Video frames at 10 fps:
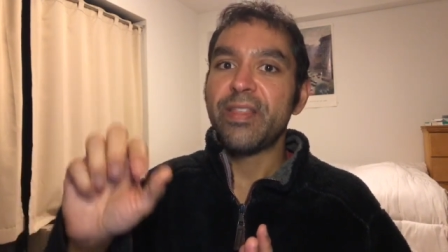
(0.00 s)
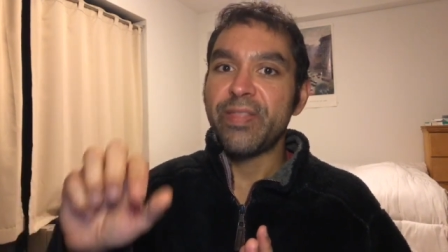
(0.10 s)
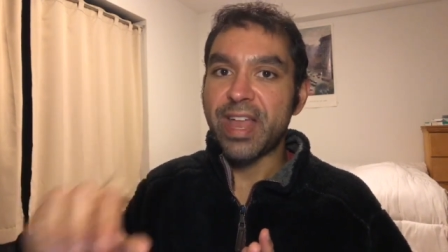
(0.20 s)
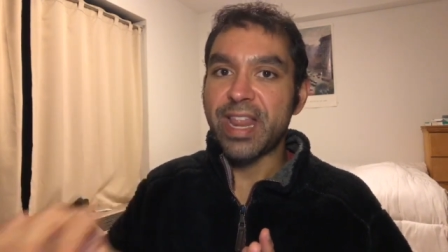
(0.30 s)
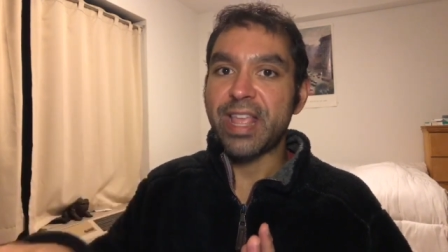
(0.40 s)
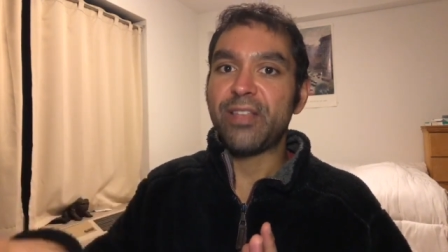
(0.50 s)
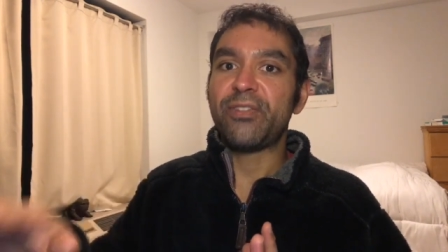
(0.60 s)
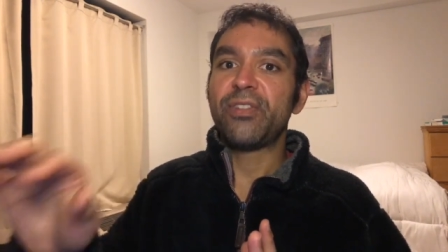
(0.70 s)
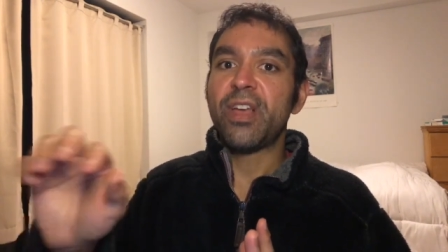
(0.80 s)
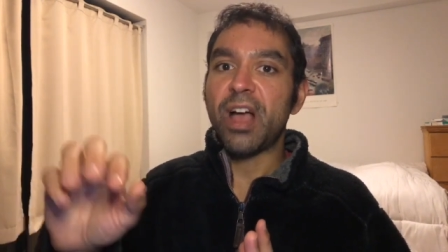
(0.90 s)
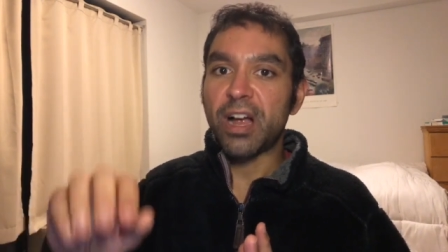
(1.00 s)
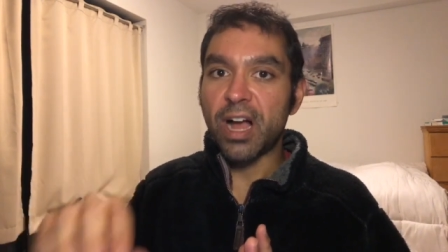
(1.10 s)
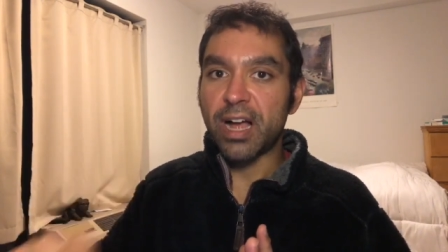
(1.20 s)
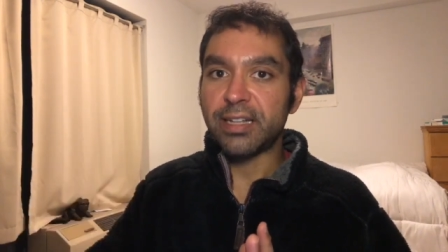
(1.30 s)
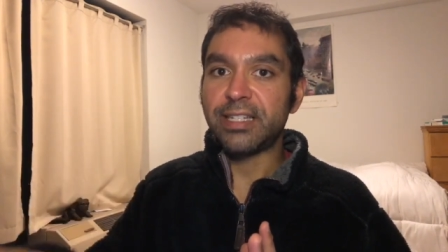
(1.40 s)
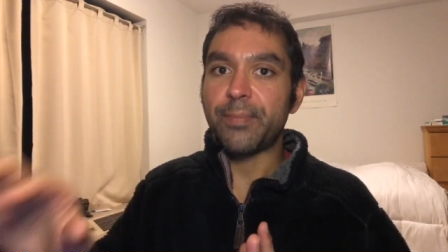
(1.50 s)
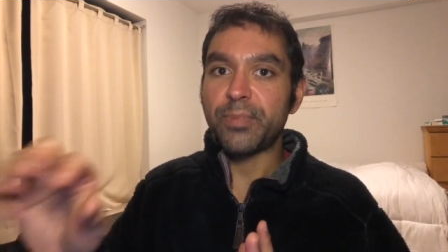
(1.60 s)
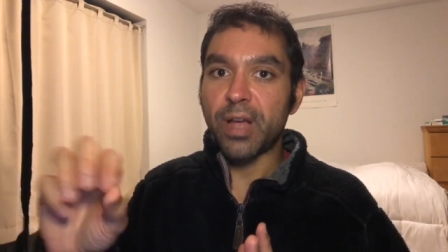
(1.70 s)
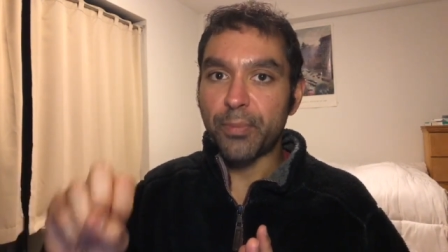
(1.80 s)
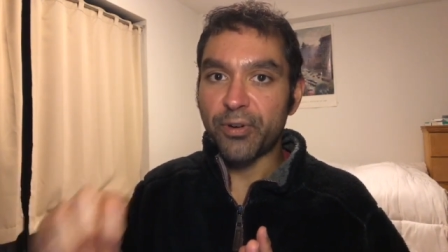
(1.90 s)
that is a concept,
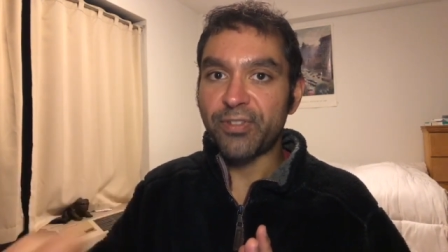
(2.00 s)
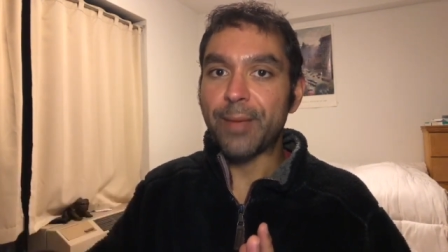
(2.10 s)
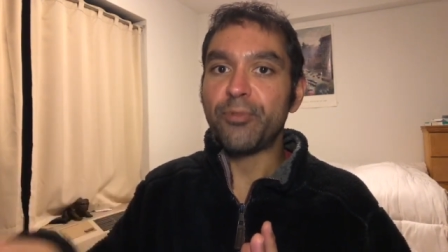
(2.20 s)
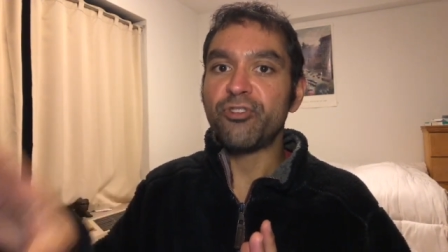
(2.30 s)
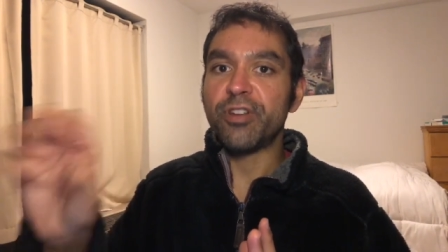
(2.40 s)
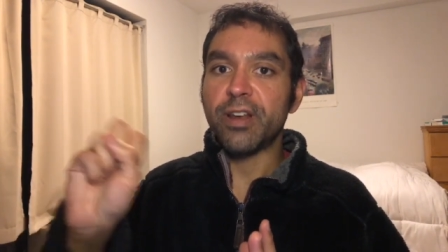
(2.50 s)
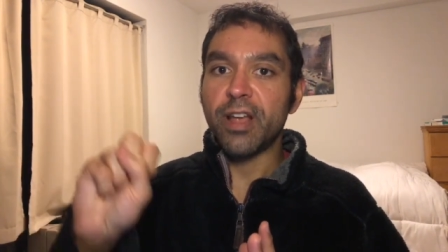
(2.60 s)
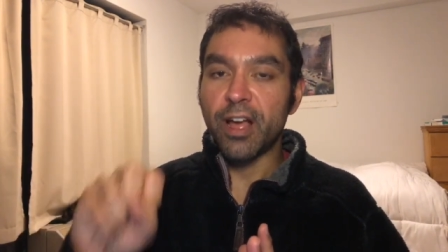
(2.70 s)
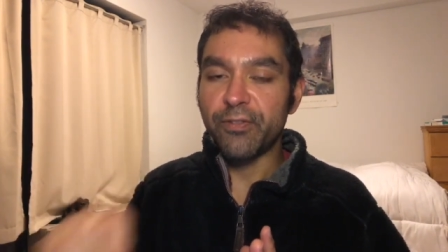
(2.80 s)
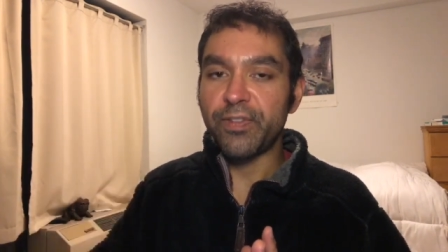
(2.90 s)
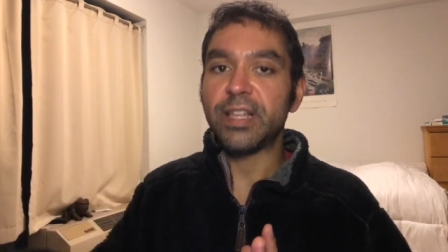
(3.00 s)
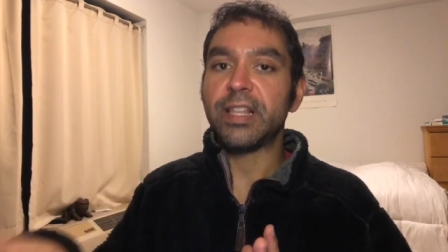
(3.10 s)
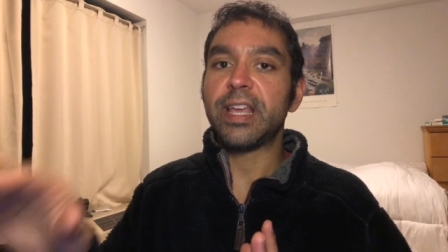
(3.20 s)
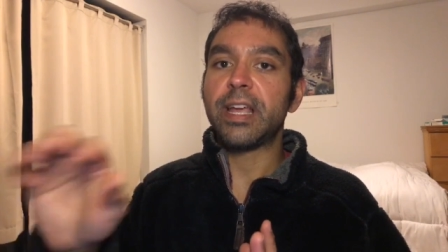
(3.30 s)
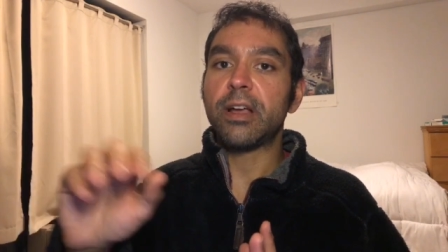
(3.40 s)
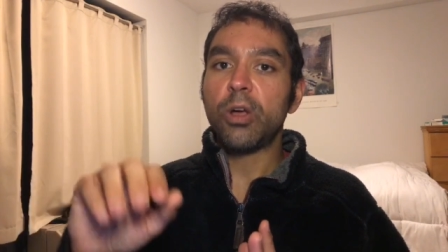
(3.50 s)
a perception, a feeling,